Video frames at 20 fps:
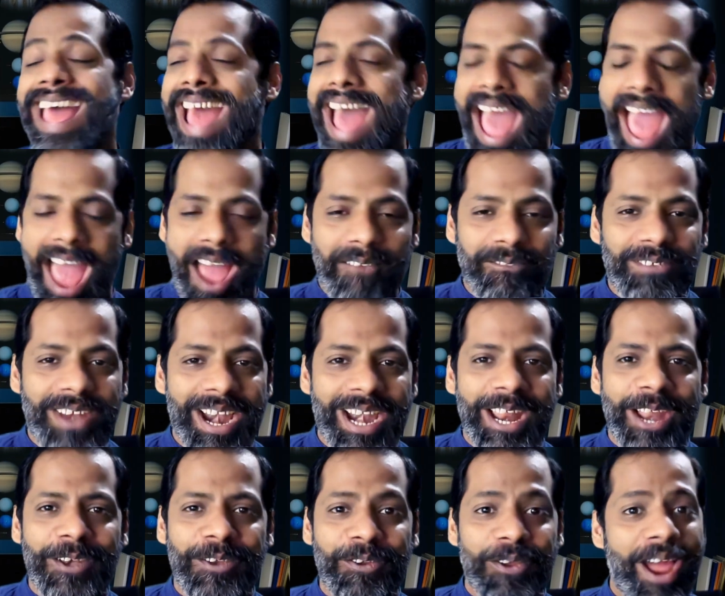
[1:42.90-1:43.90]
I have done
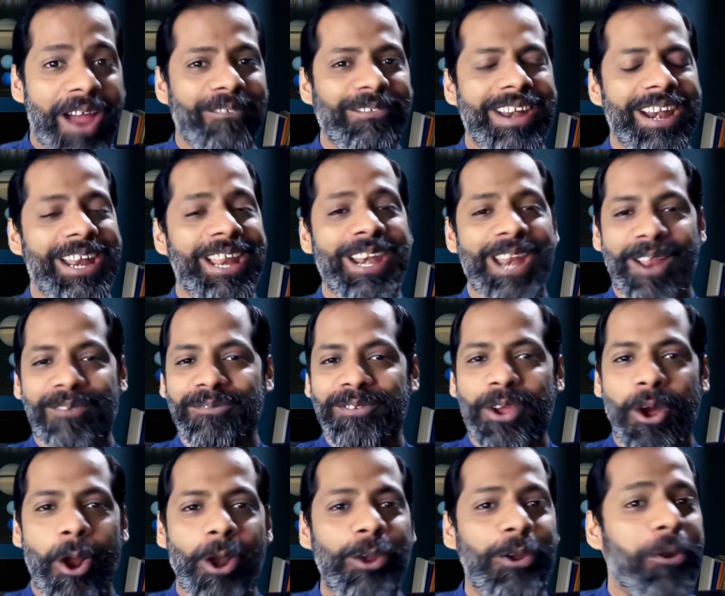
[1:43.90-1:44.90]
it, you have done it, and
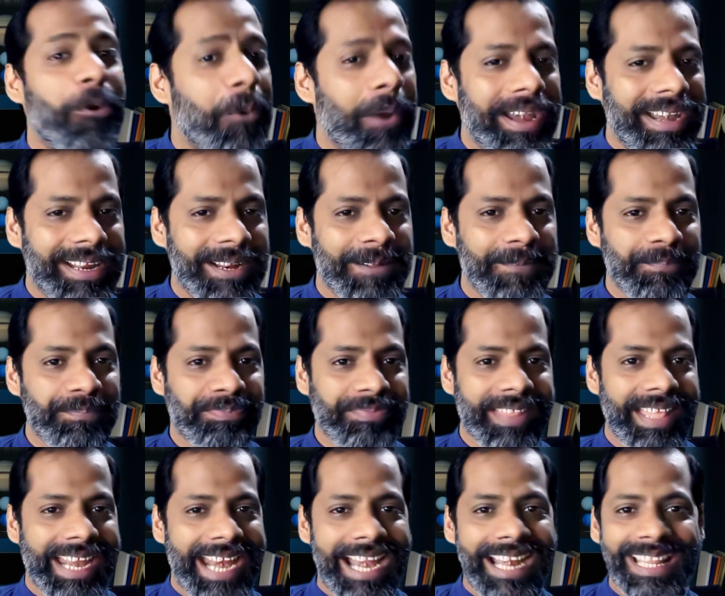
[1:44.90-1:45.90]
we all know
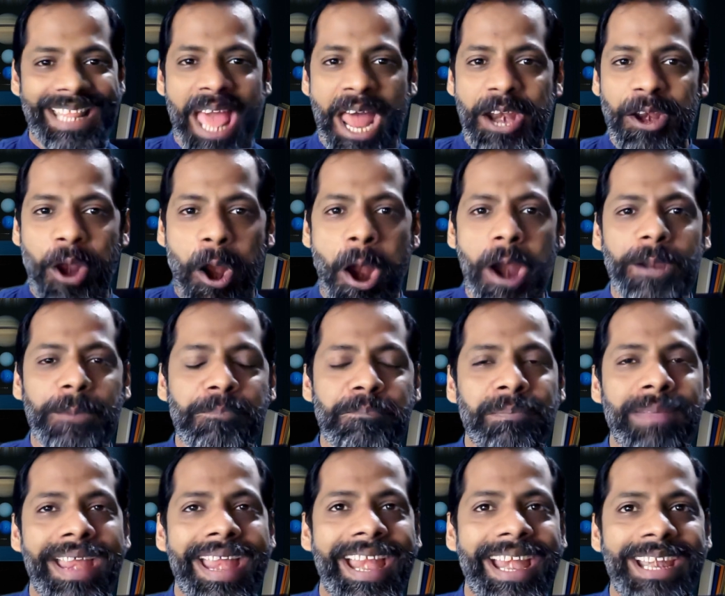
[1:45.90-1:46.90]
it. Right? They are not
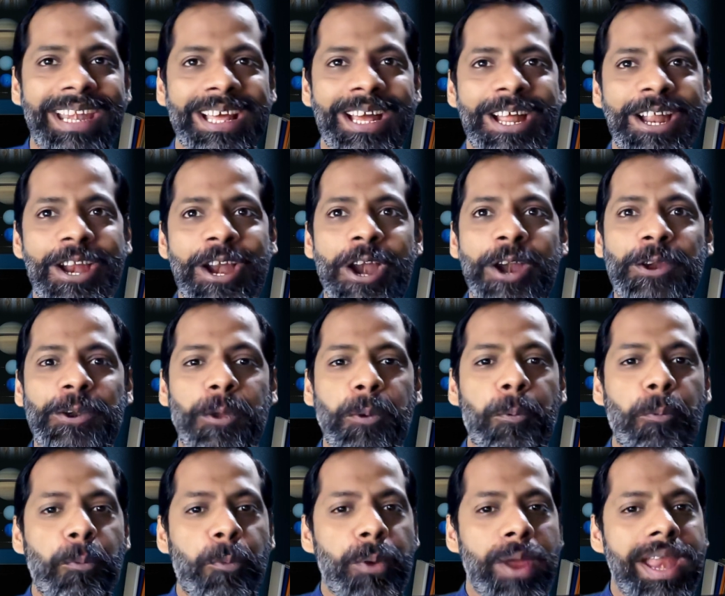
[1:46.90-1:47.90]
made to
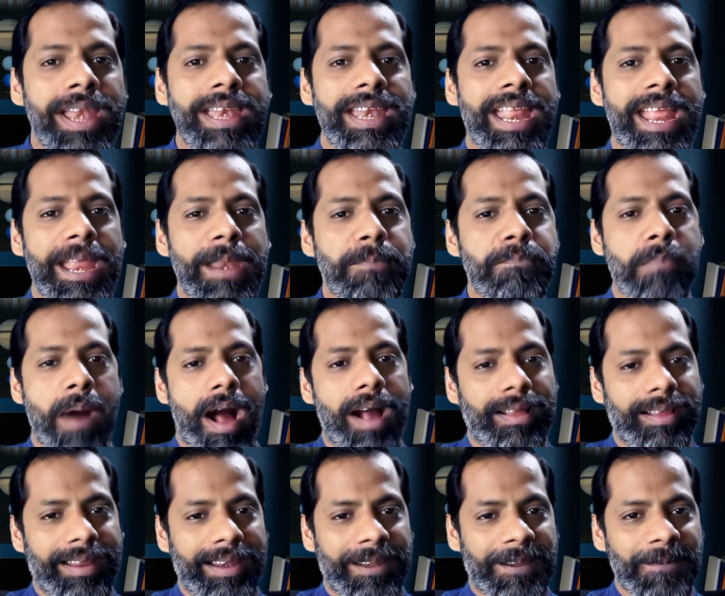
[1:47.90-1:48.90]
win in
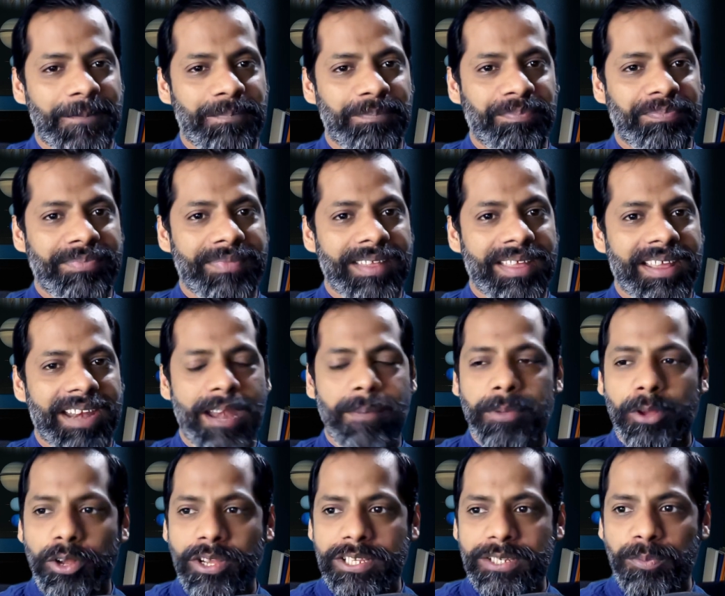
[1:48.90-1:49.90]
market. Right?
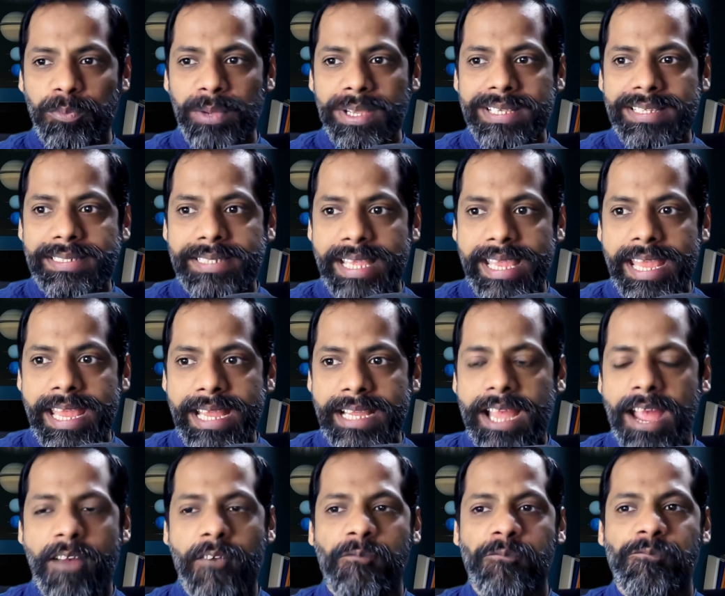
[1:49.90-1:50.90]
Because we seek
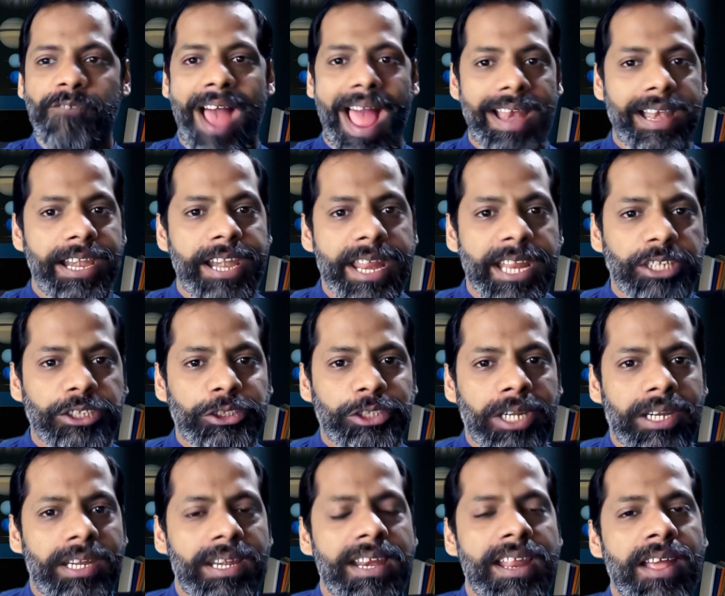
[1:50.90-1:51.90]

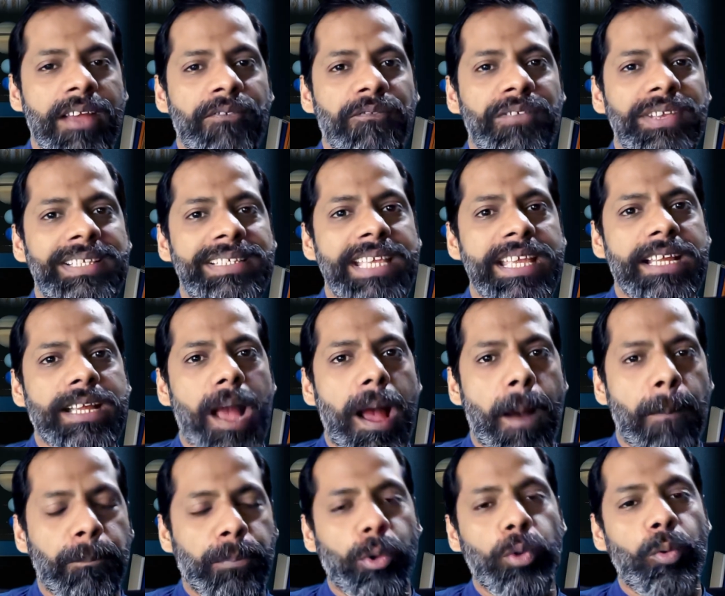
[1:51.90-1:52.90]
validation, we seek
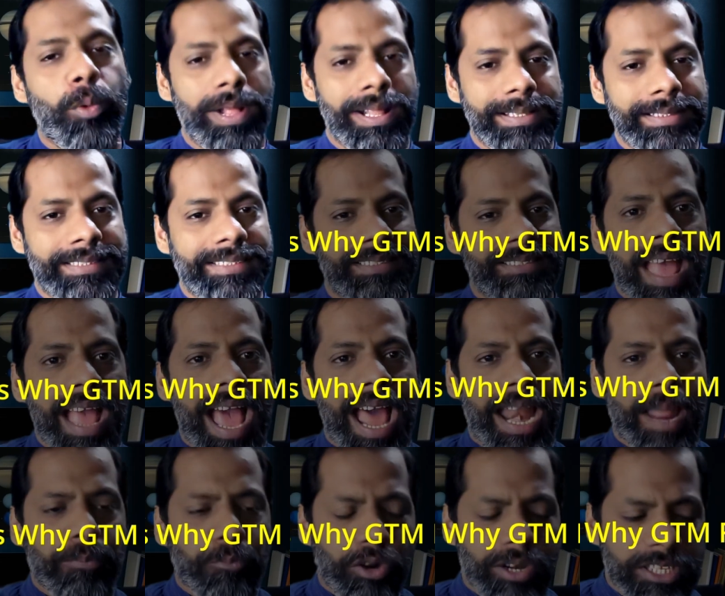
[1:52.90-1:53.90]
approvals.
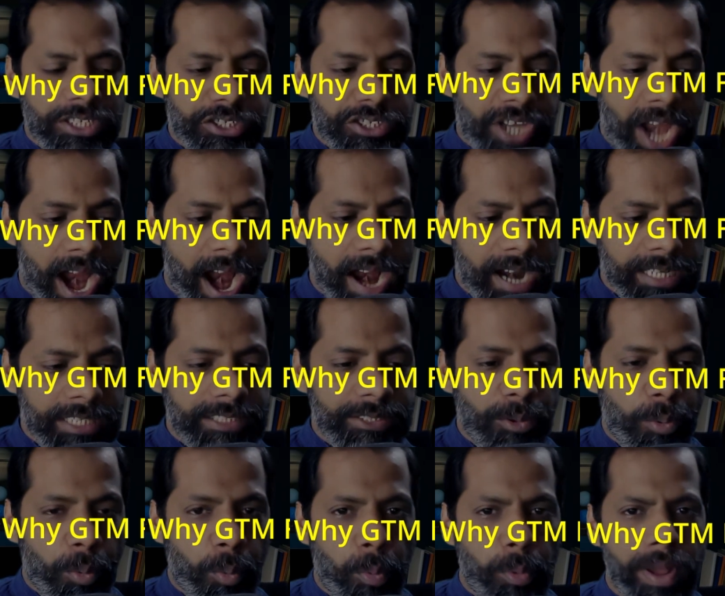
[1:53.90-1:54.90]
And I'm going to start
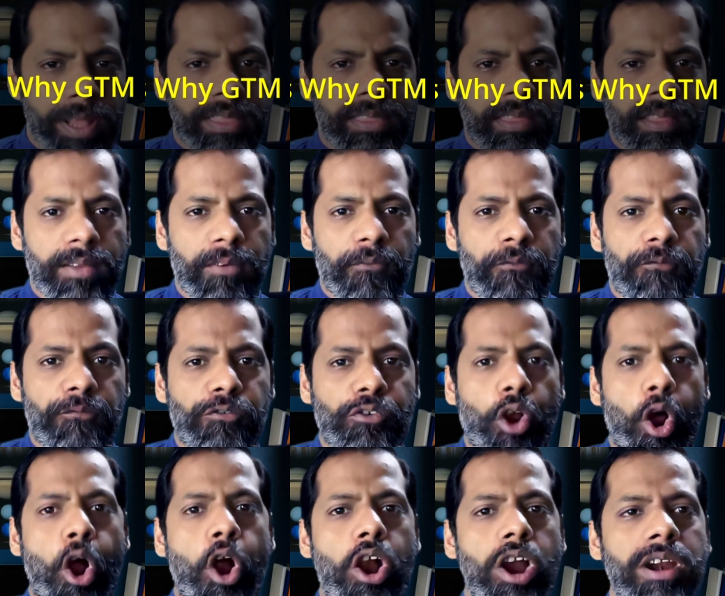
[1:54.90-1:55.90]
with
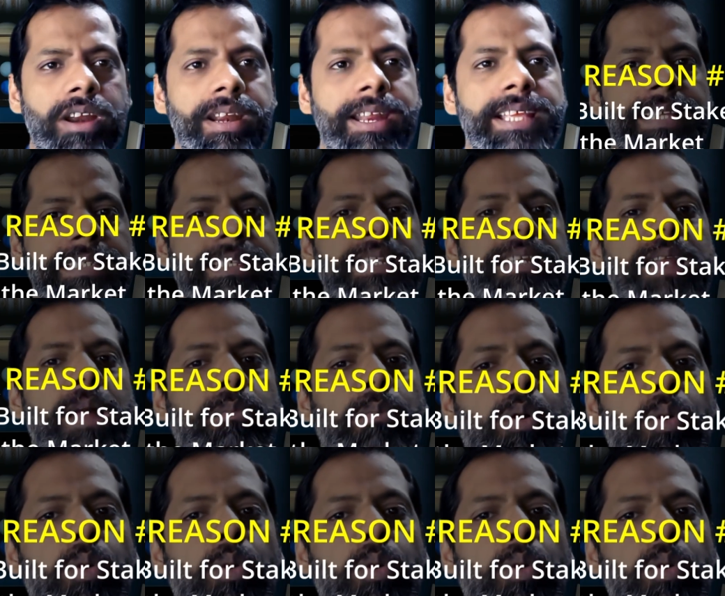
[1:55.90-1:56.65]
fraud reason number